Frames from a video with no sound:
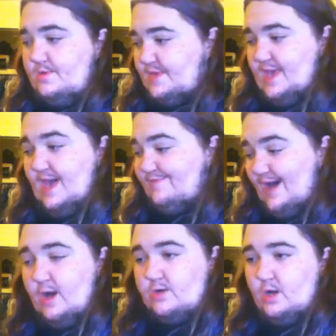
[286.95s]
they
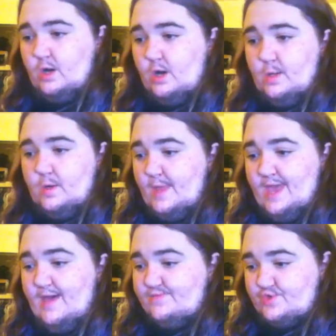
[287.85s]
have alcohol, or
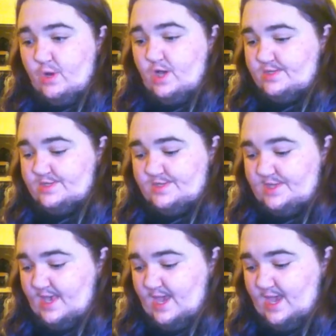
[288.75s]
they have
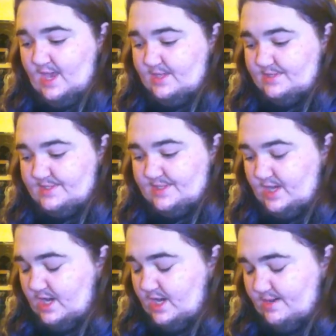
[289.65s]
drugs, and,
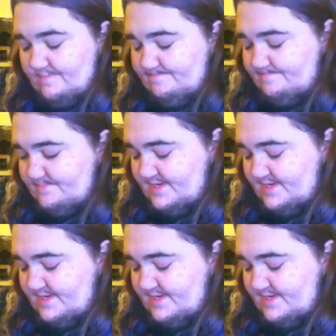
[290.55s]
um.